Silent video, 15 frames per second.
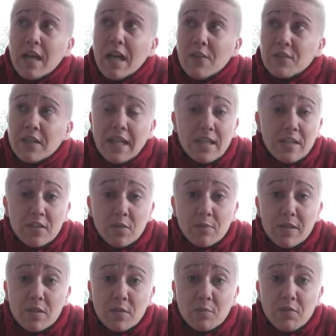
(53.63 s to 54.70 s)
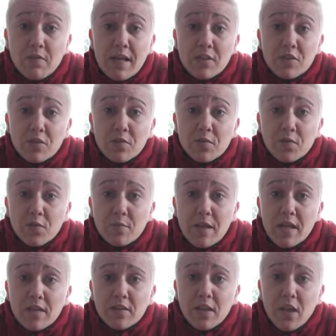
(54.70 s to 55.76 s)
have taken some inspiration from
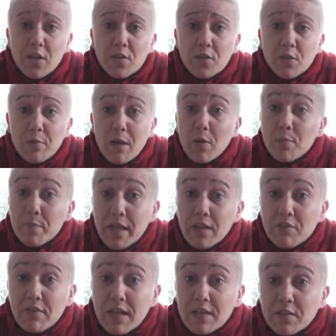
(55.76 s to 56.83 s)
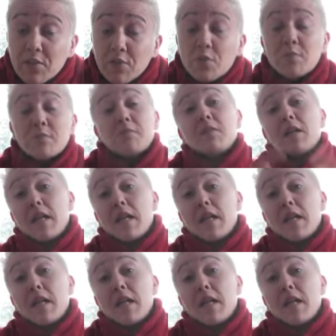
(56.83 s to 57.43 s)
Helen Ghosh about being radical,